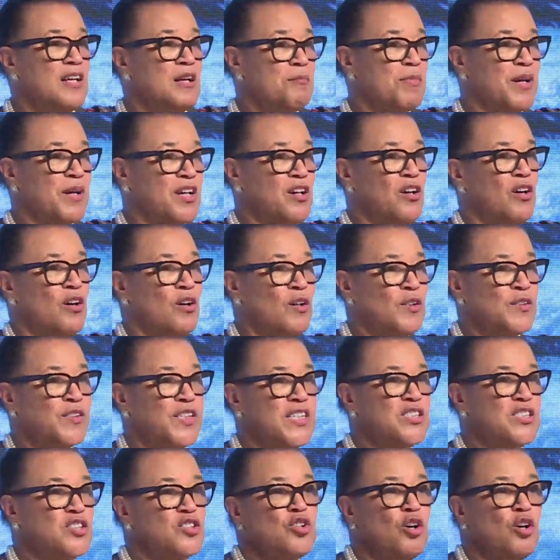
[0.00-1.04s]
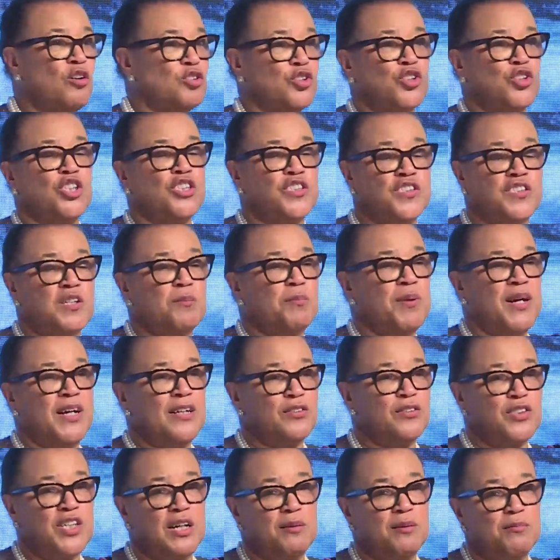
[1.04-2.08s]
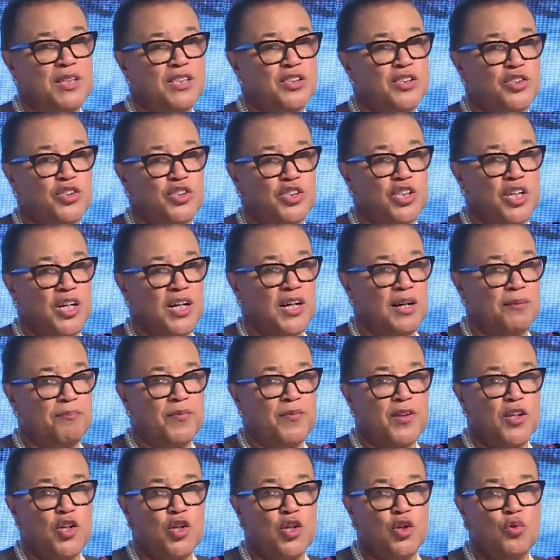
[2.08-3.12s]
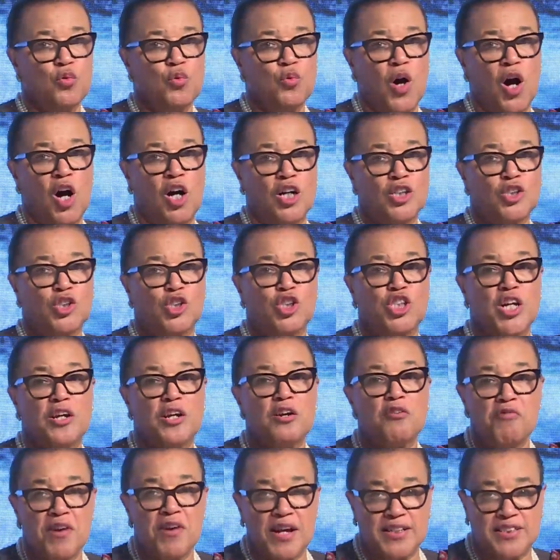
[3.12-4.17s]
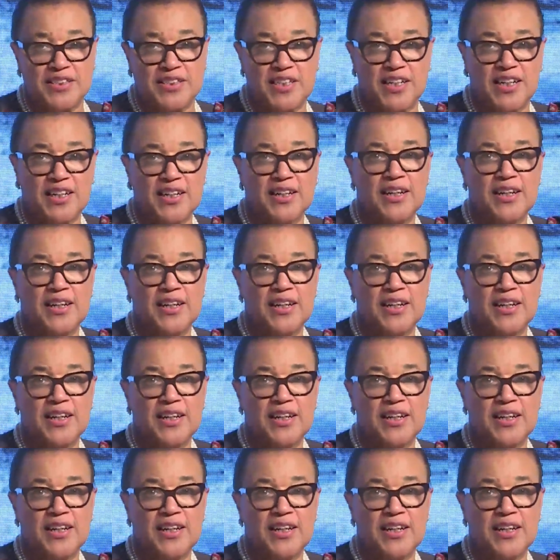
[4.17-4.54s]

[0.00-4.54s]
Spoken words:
because it's not just about how much you are generating,